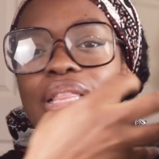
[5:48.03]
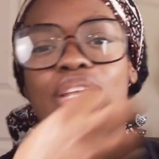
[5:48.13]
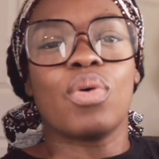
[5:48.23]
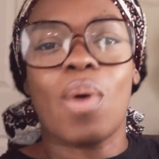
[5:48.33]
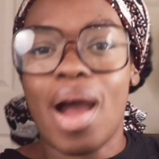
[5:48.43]
a
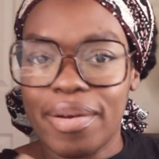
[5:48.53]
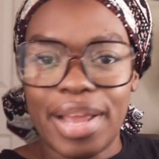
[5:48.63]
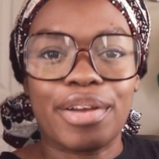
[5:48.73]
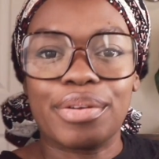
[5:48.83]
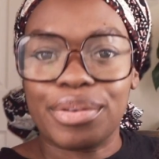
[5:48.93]
little water
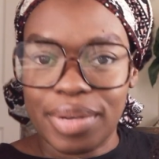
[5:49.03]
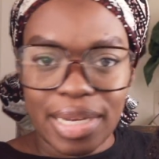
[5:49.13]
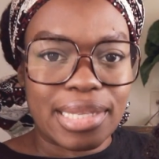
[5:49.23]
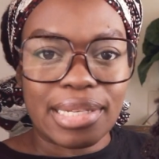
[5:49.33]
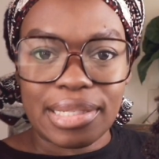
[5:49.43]
ain't going to do
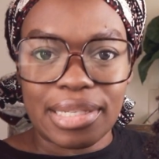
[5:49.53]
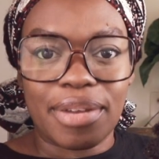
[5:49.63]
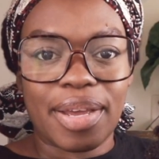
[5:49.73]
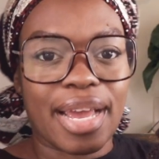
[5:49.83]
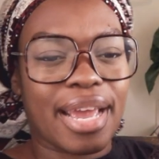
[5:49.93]
nothing,
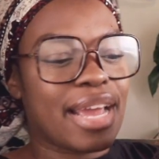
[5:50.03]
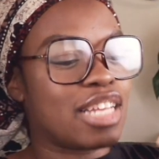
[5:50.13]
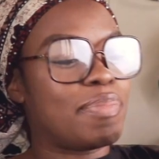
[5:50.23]
okay?